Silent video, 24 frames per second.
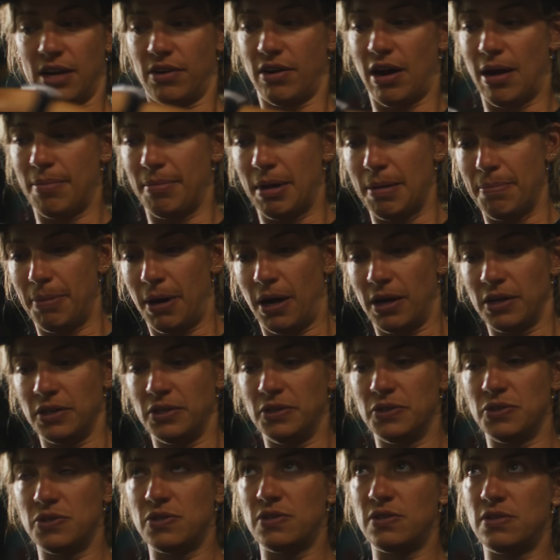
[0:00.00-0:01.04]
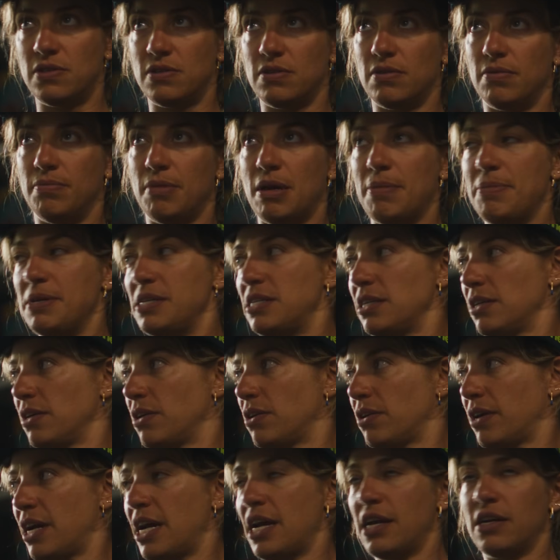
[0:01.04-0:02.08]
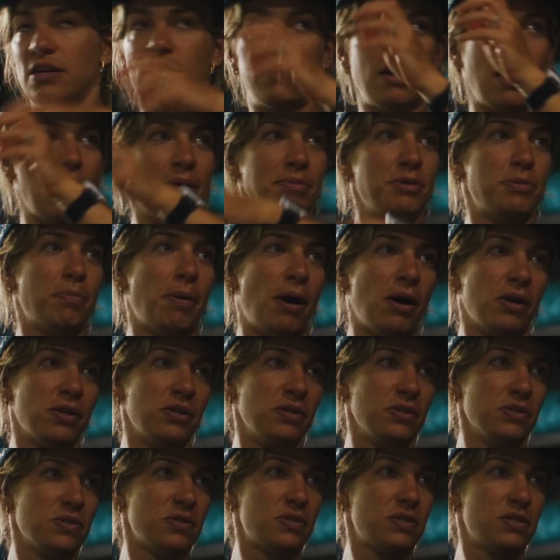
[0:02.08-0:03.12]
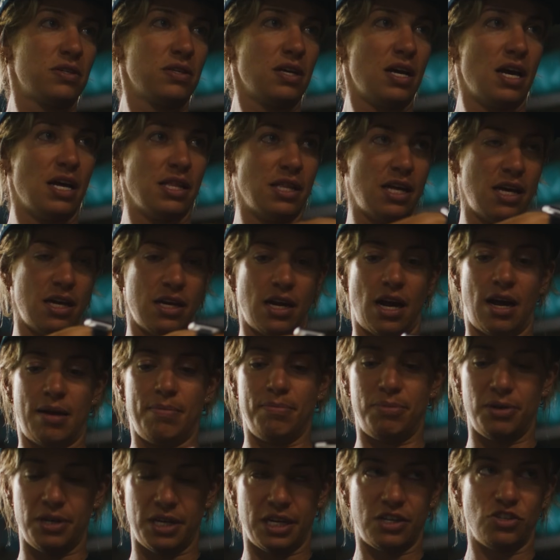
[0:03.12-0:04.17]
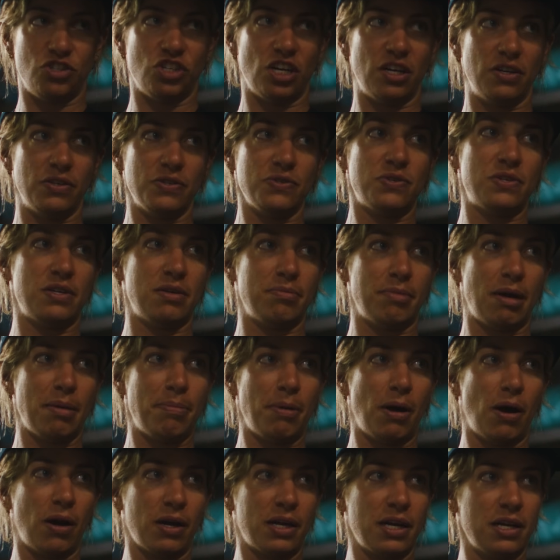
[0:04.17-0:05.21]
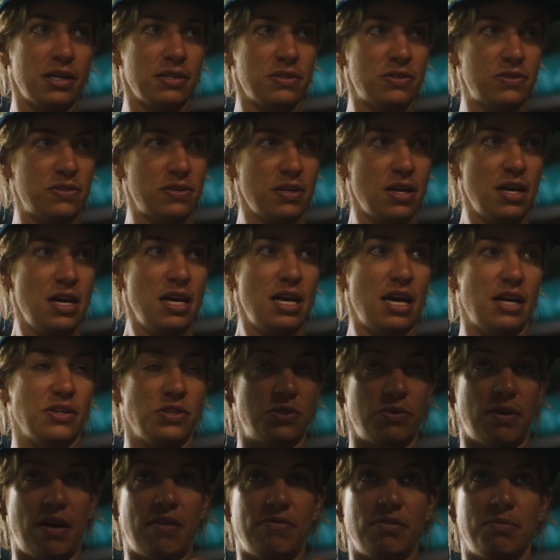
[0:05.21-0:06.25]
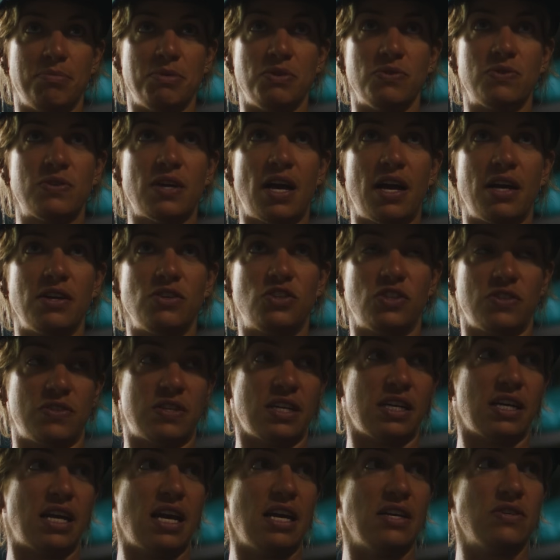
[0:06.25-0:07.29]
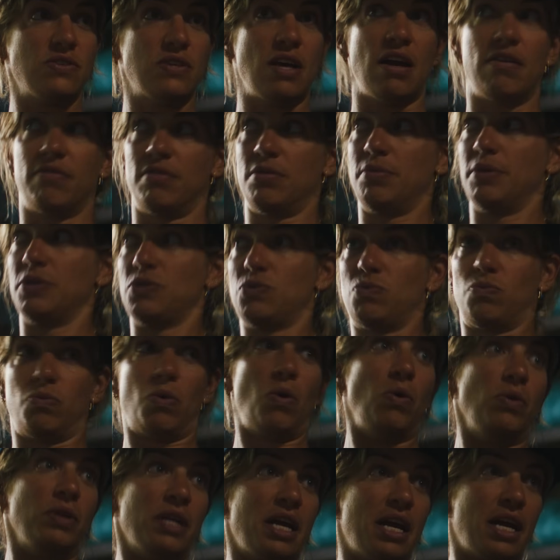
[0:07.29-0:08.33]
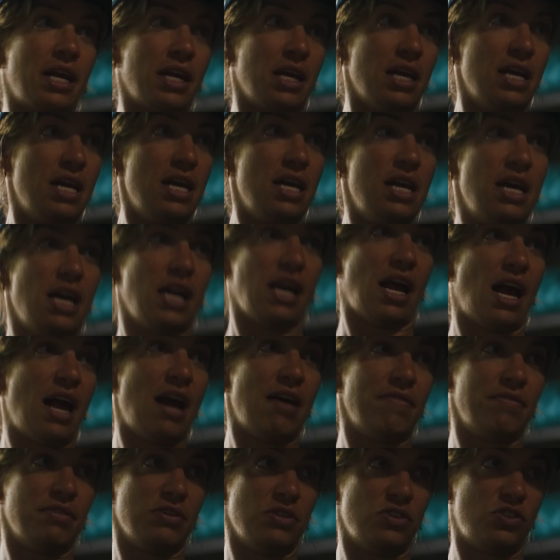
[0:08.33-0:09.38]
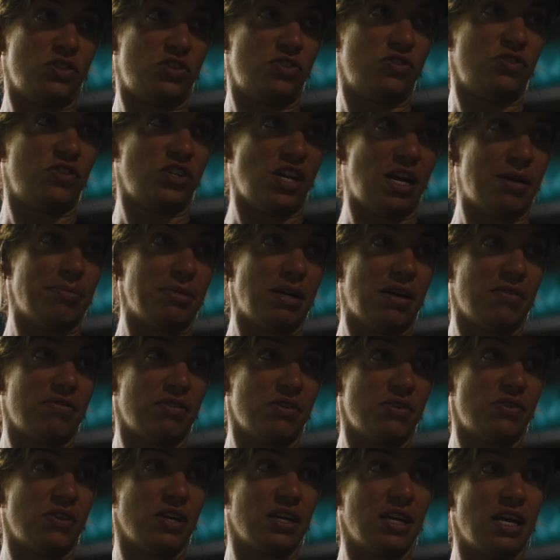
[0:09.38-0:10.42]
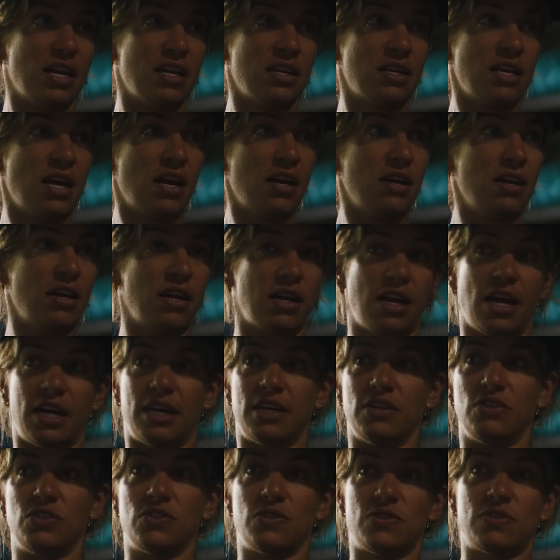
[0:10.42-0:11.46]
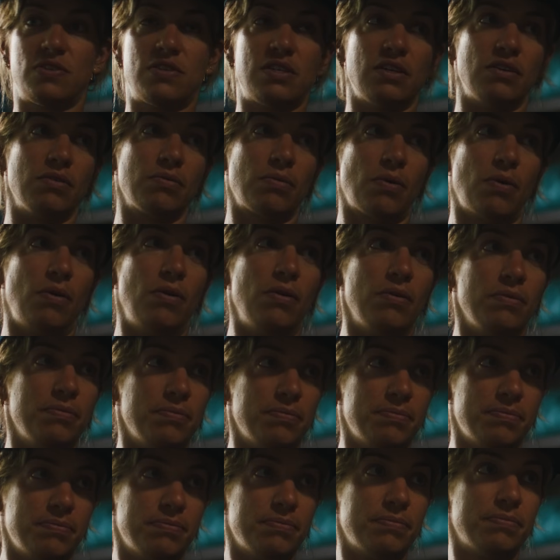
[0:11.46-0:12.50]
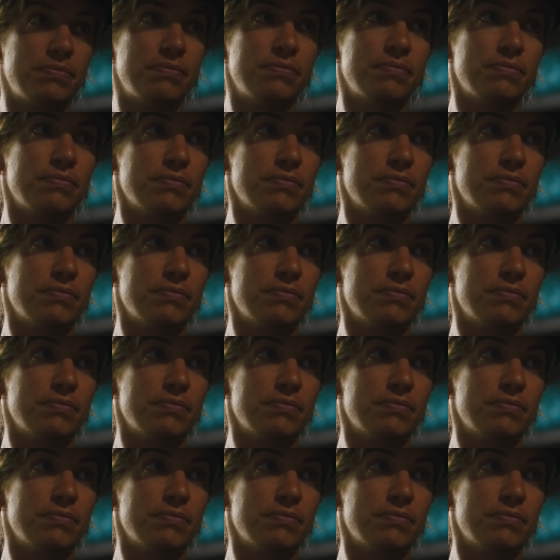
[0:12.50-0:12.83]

I grab my bottles. Maybe Dylan or Anna grabs bottles, and then I'm putting gels in my pockets. Yep. And so I have the musette just in case everyone's rolling, and I haven't jammed everything in yet, and I can just still roll. Yep.